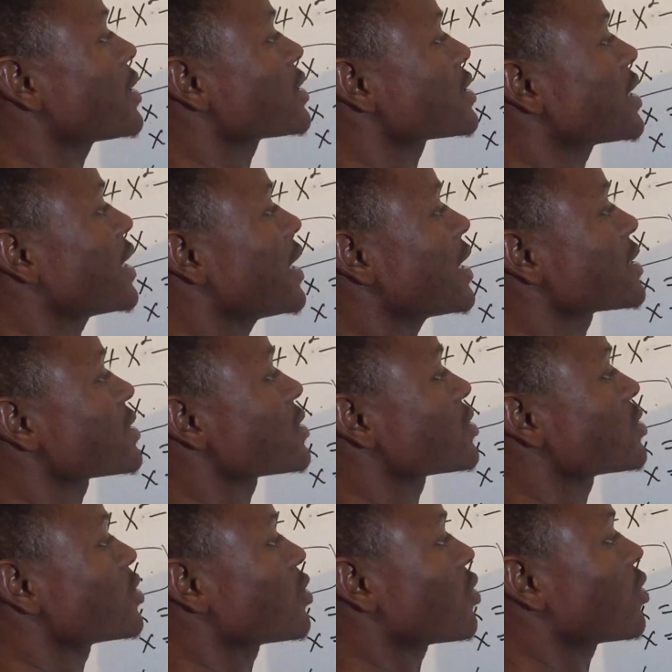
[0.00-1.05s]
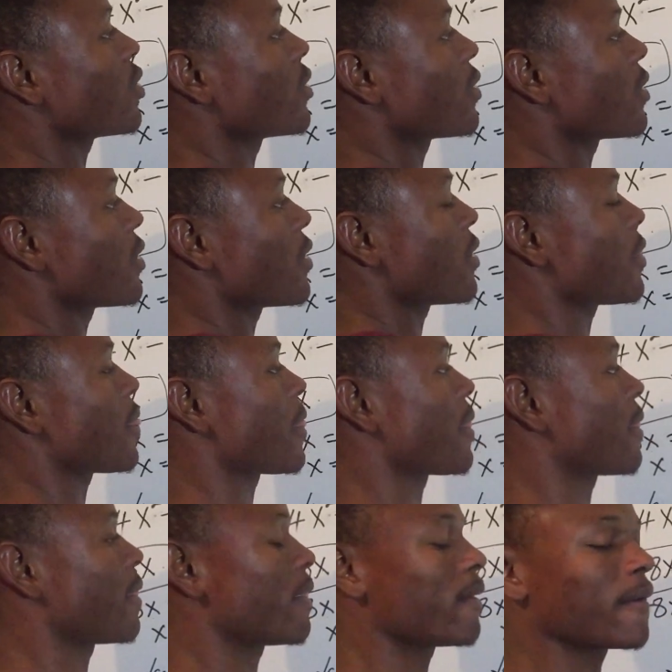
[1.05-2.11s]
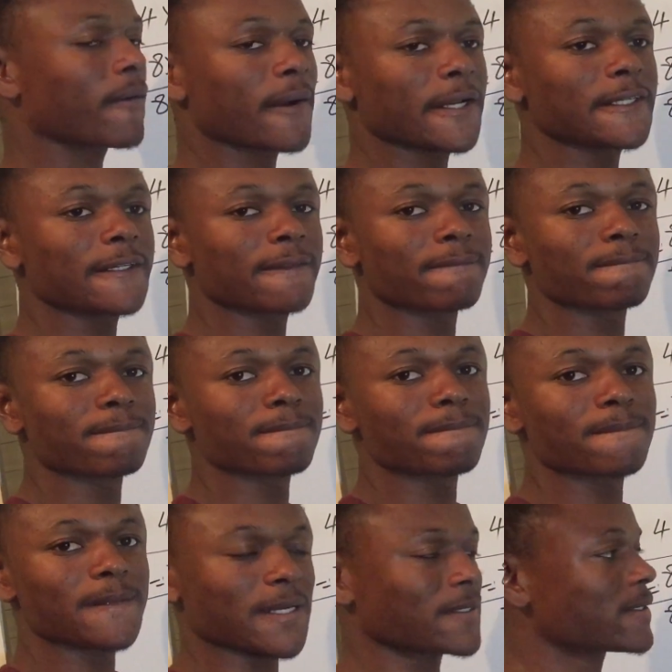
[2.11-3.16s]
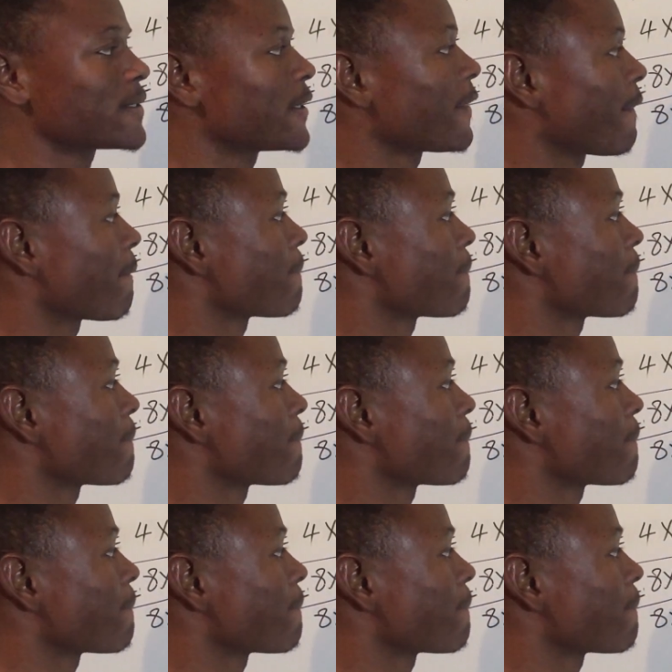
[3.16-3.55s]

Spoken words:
minus 10x is 0. Right? Yes.